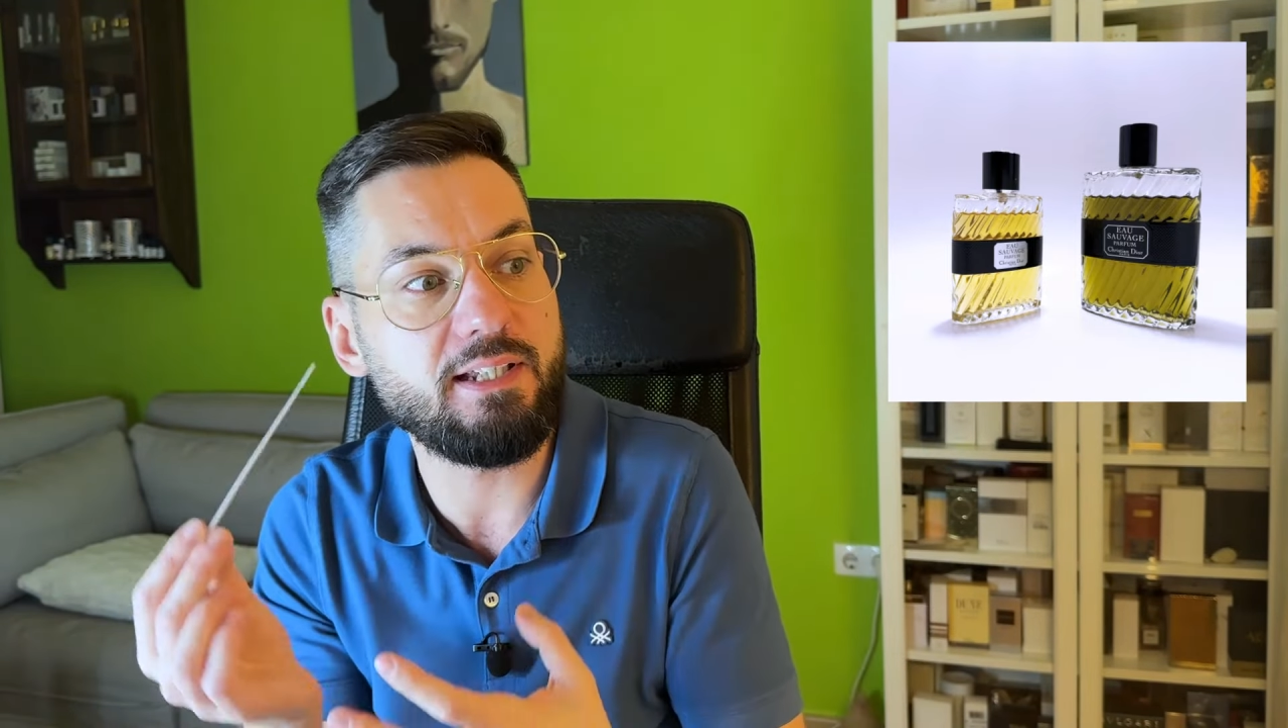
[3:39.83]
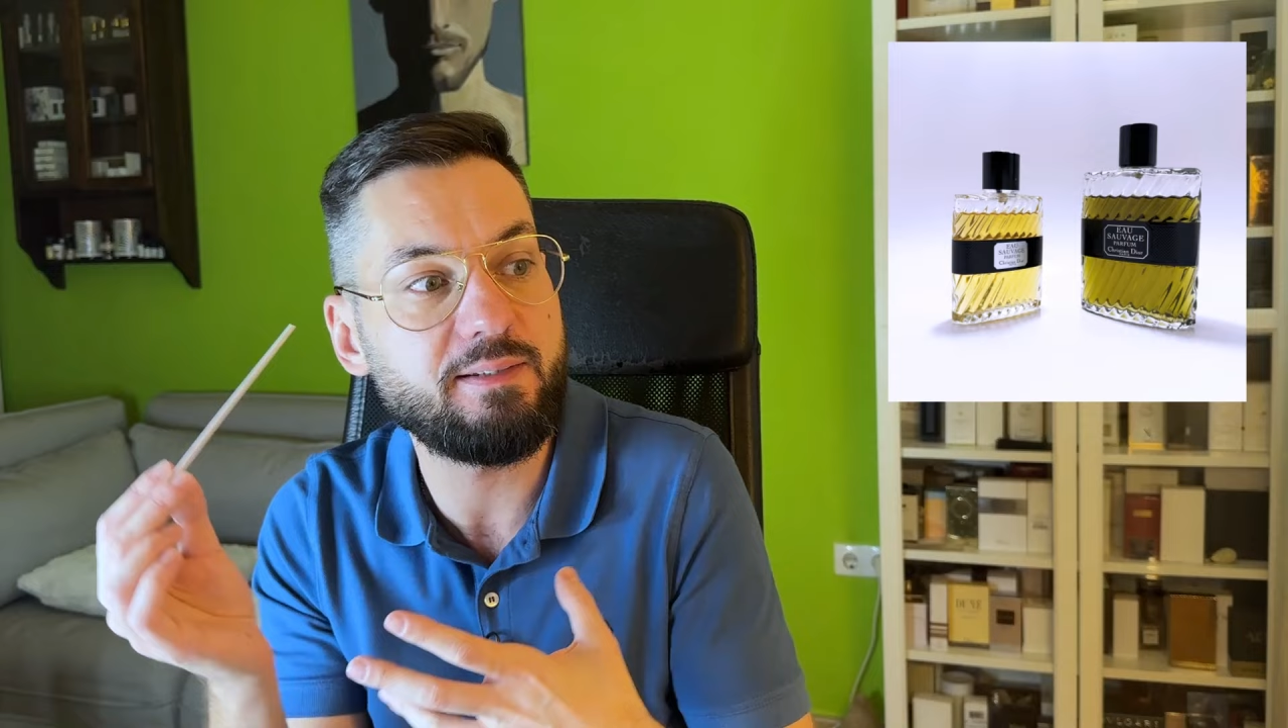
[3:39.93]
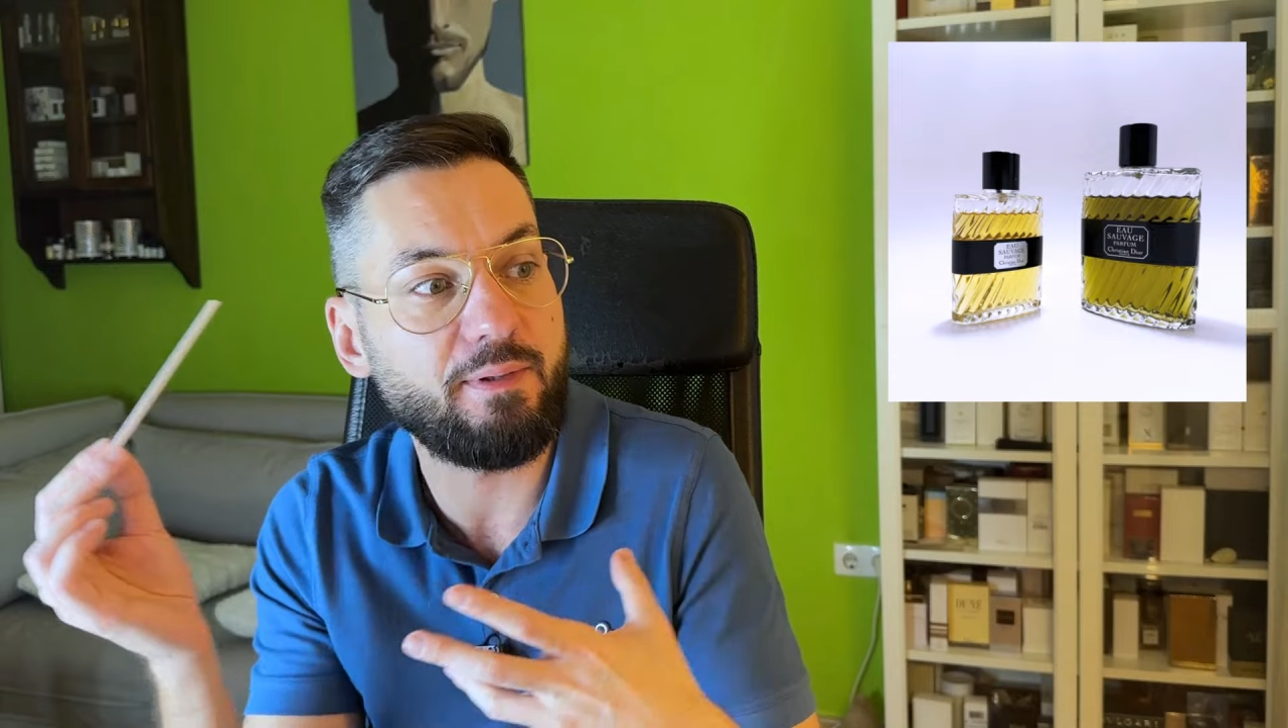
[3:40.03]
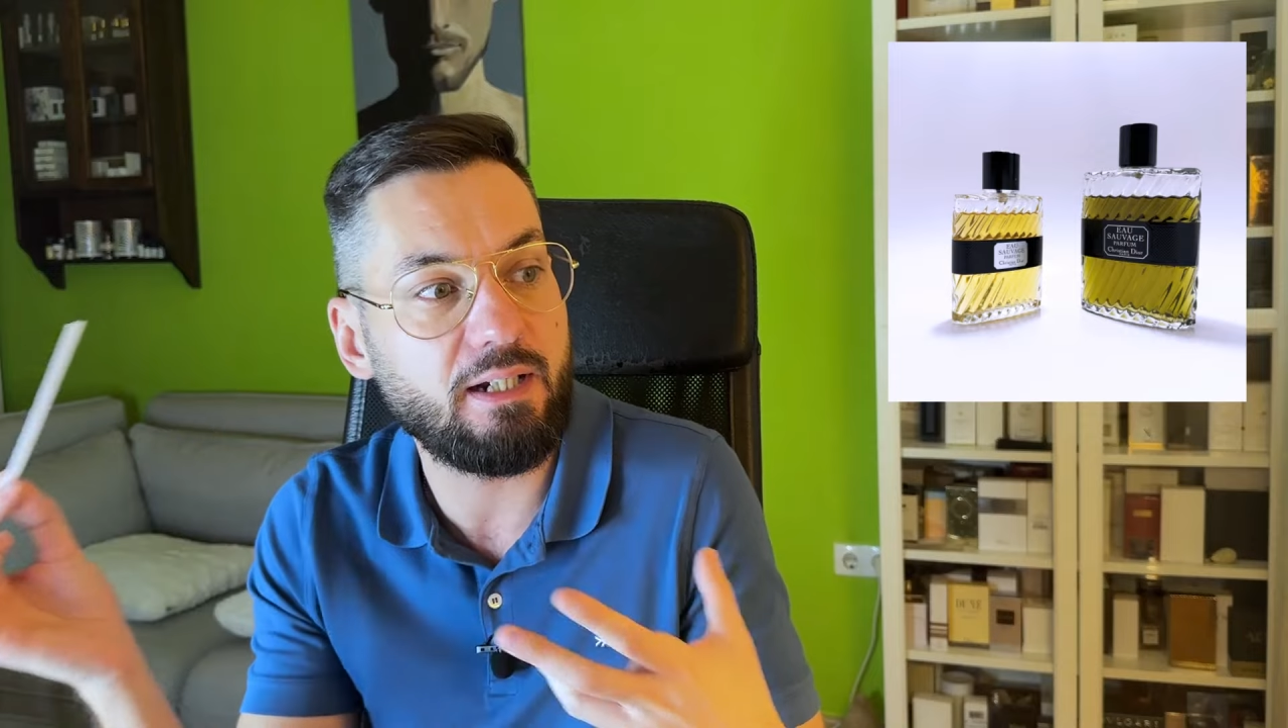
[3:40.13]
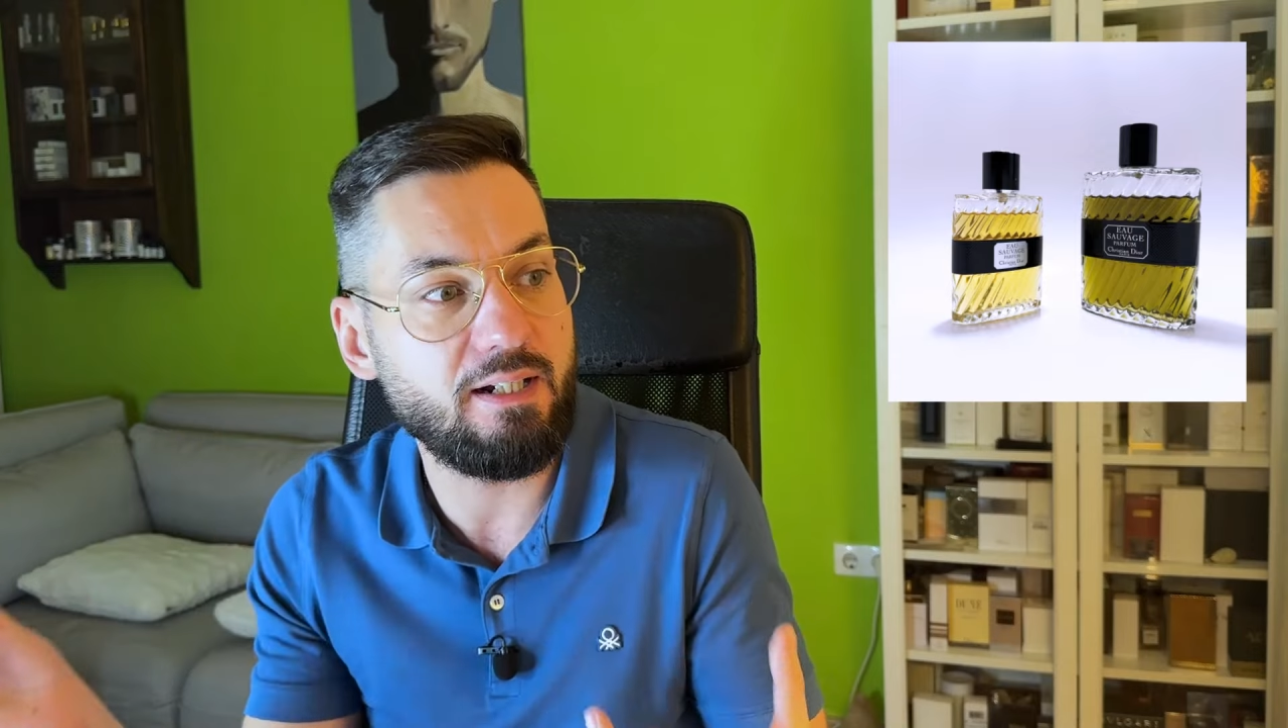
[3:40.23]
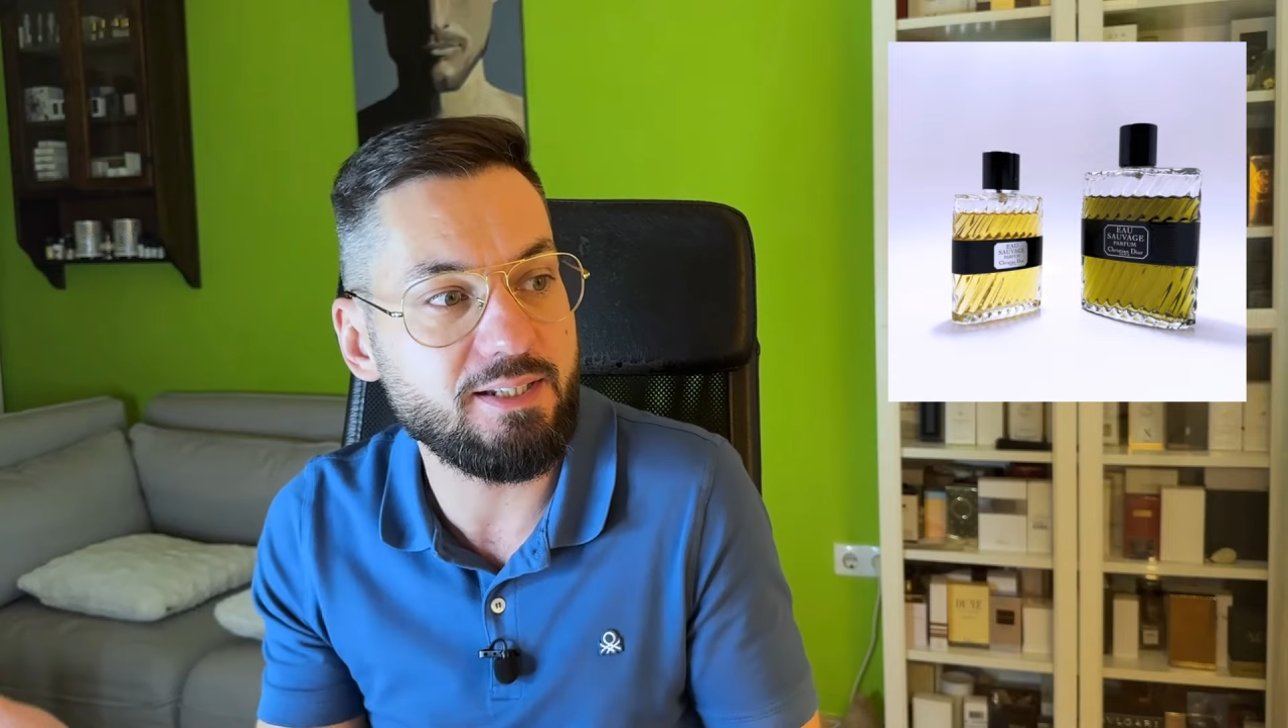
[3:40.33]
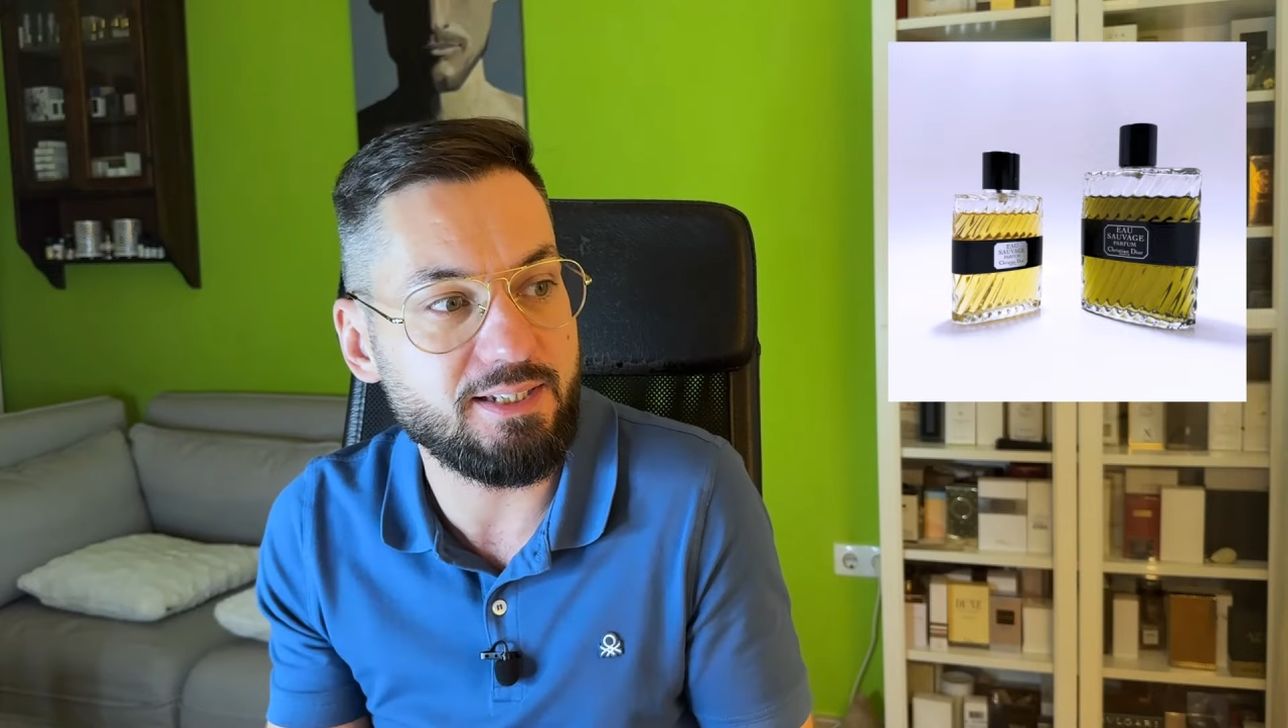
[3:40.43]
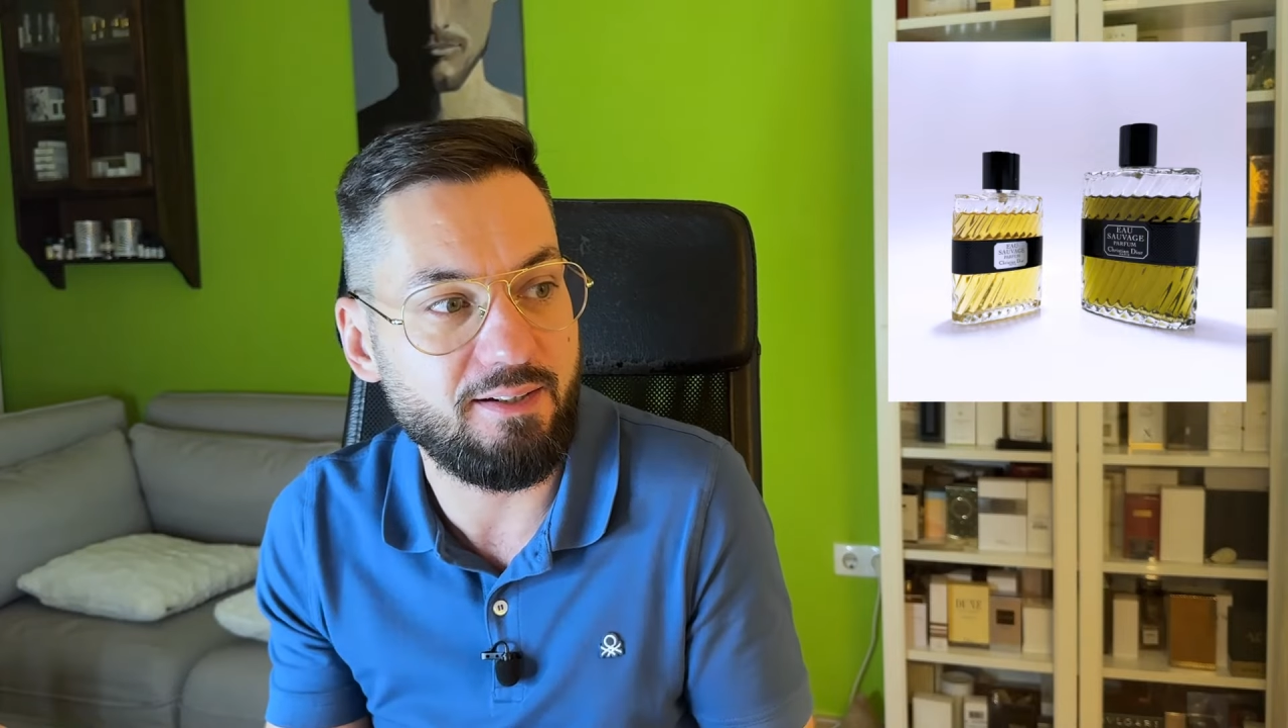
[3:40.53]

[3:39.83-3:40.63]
It's because